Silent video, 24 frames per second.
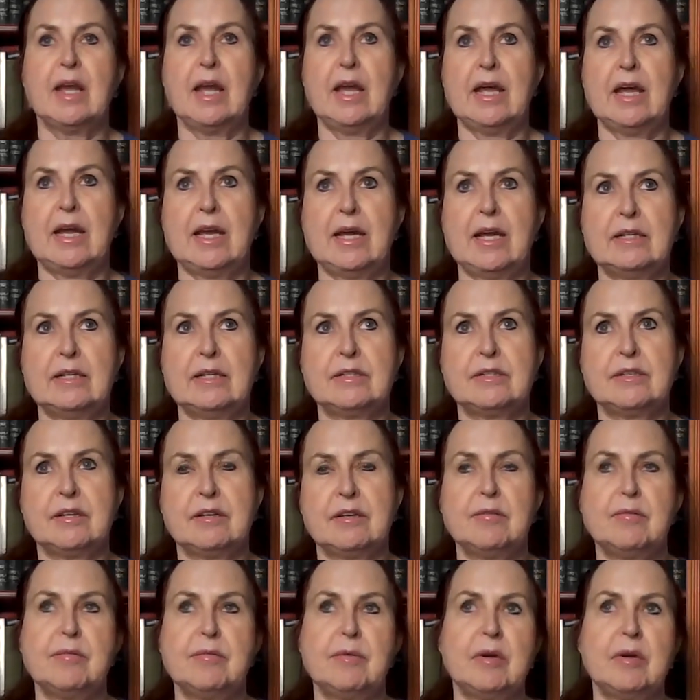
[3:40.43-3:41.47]
and
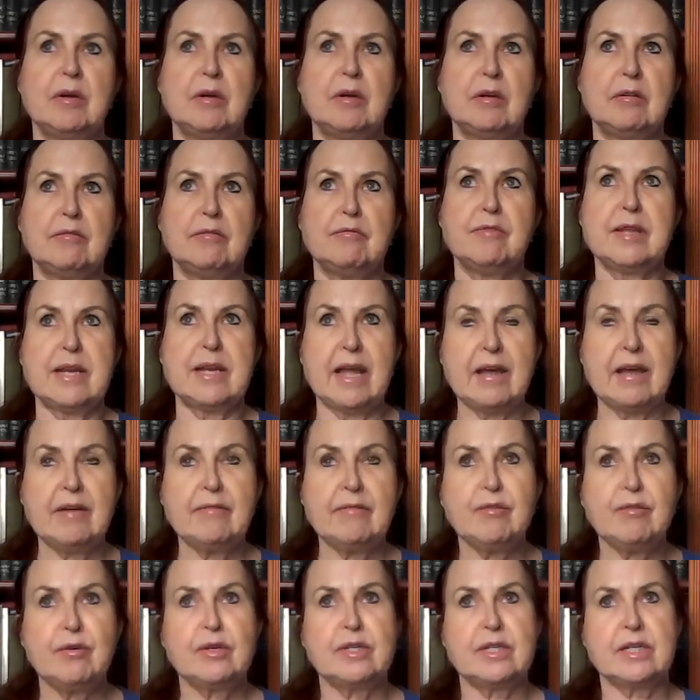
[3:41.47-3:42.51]

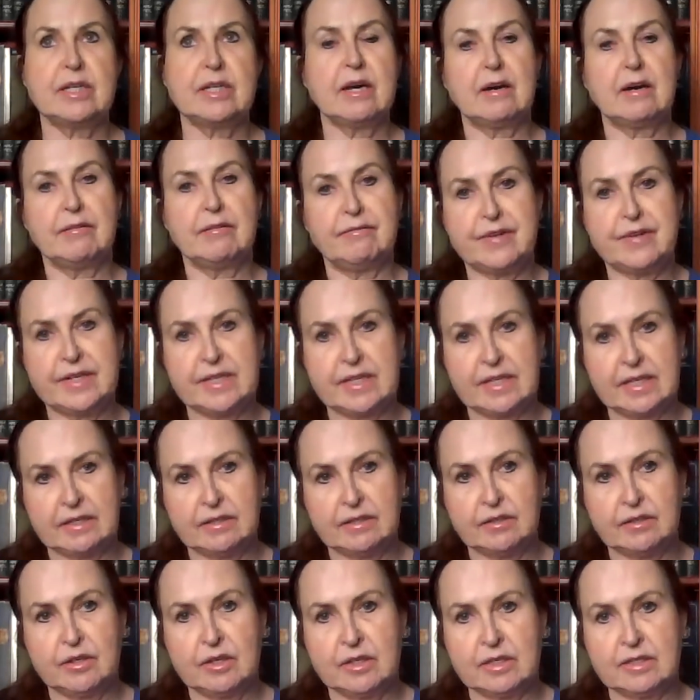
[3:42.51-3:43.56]
whenever they are
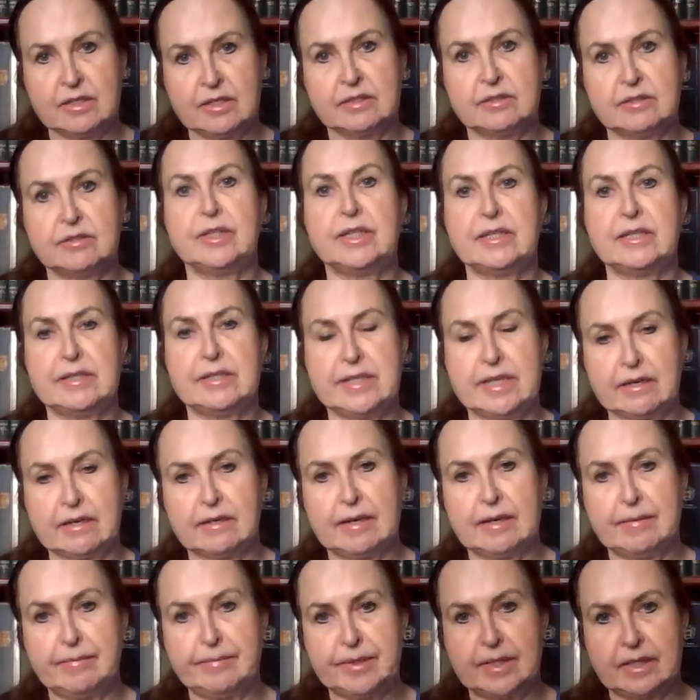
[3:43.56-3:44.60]
within the
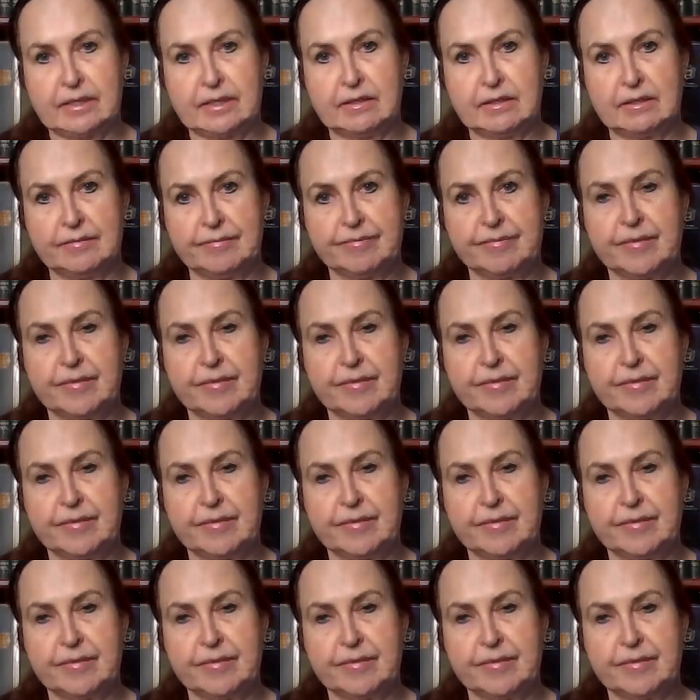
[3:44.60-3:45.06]
ecliptic,